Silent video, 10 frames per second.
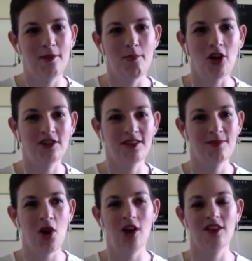pot
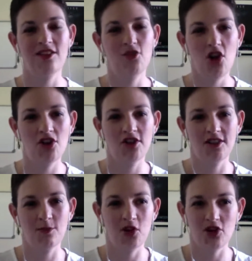and plant the
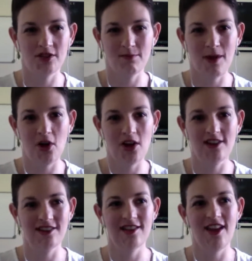roses, because my
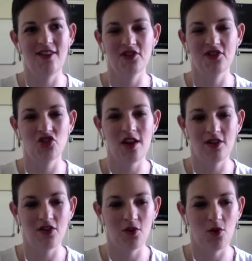body didn't have the
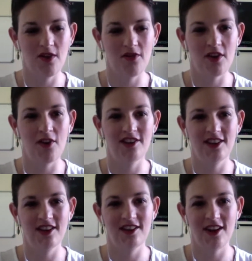strength, or even if I
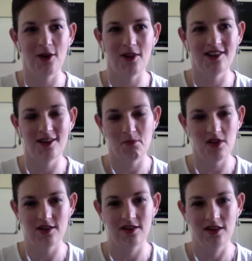did it, I'd end up
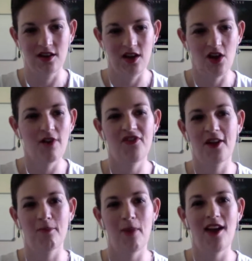in
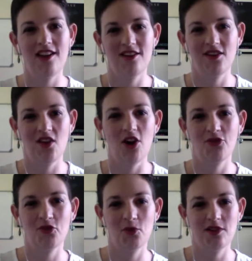horrific pain
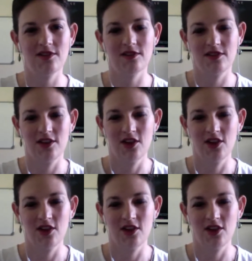afterwards.